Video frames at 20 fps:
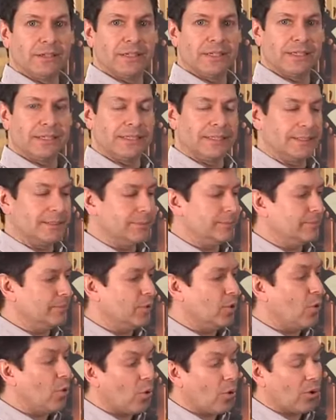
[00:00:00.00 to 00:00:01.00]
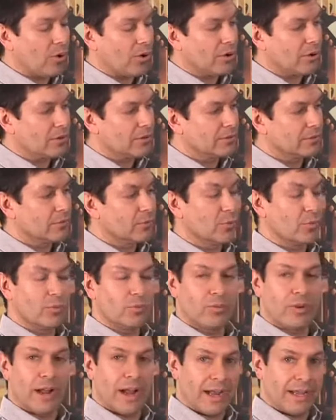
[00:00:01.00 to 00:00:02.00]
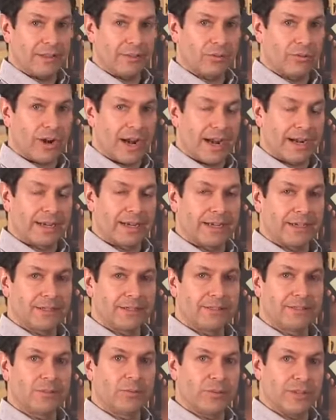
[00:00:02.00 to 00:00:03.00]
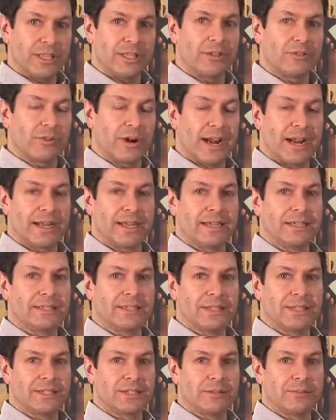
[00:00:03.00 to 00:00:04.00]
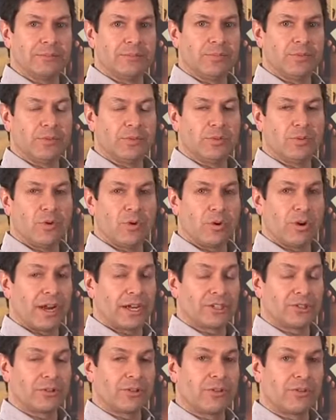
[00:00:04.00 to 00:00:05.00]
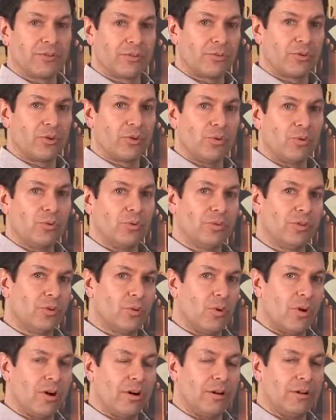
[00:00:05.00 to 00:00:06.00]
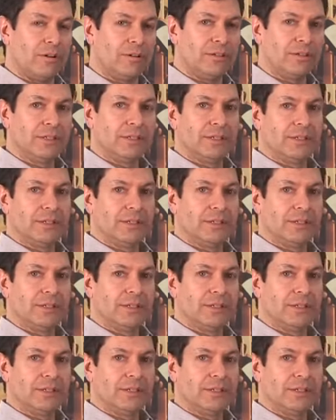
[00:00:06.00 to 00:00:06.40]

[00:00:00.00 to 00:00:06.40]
or on the racking, within the racking system, or actually through the wall